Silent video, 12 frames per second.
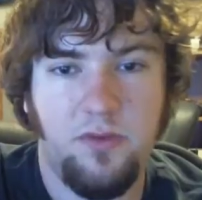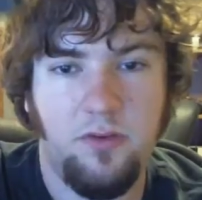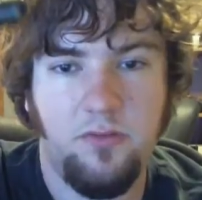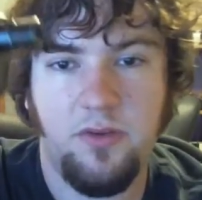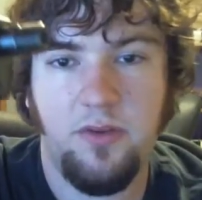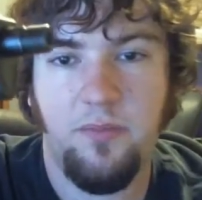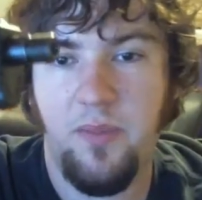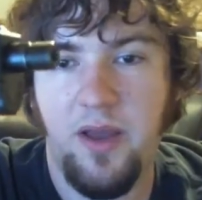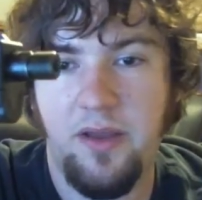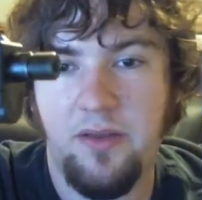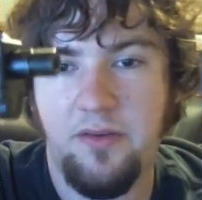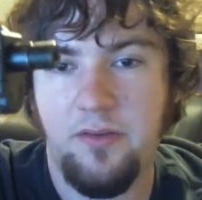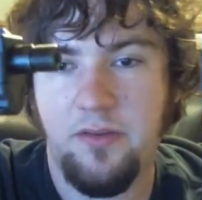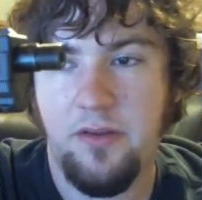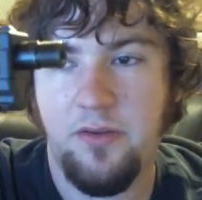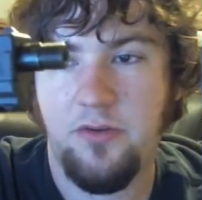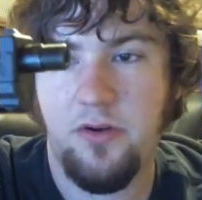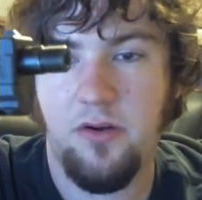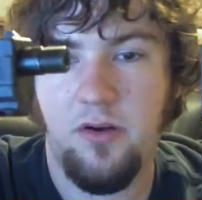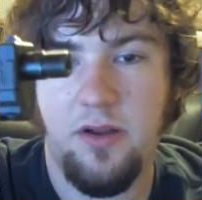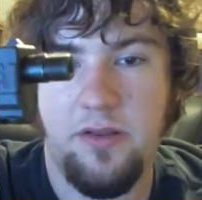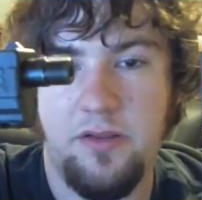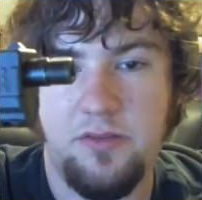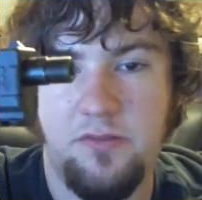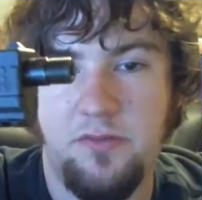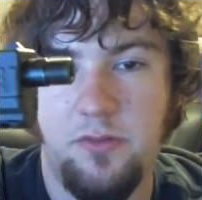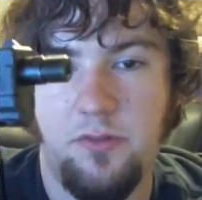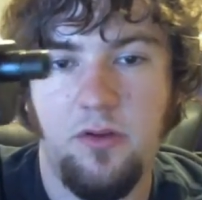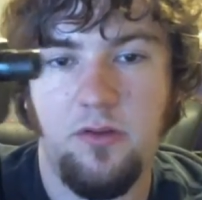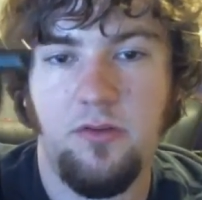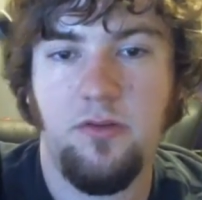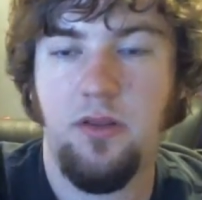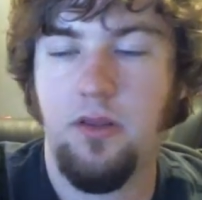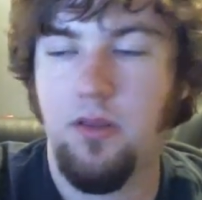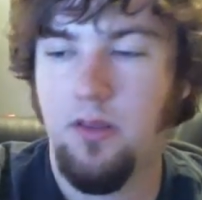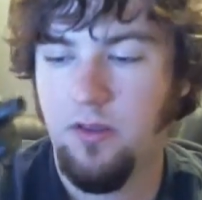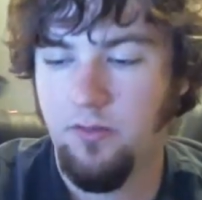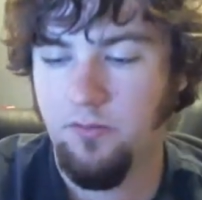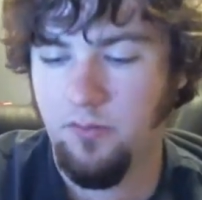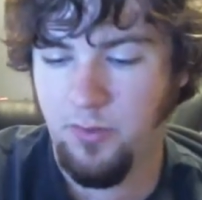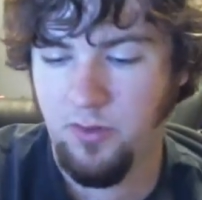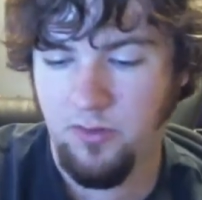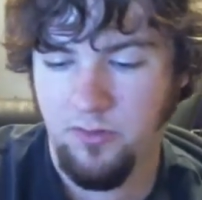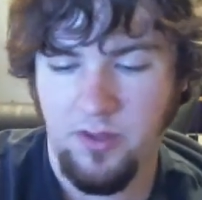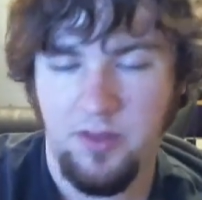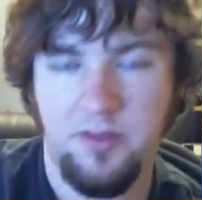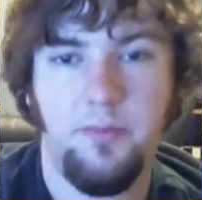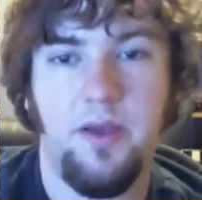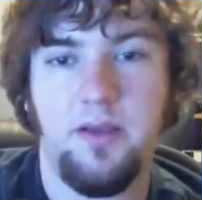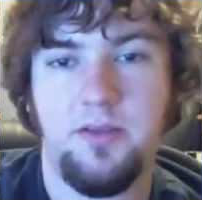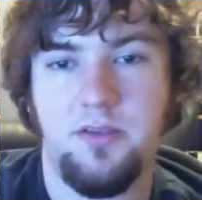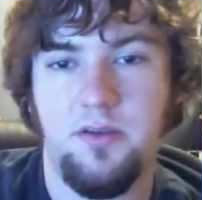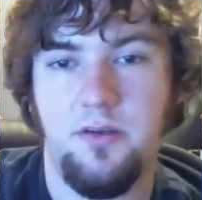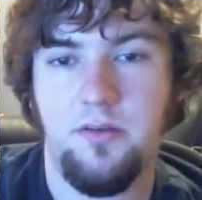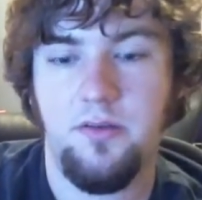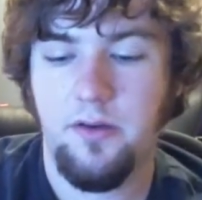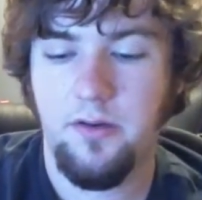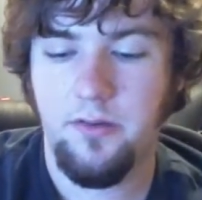for the bite that trigger has if you pull it without the magazine in there.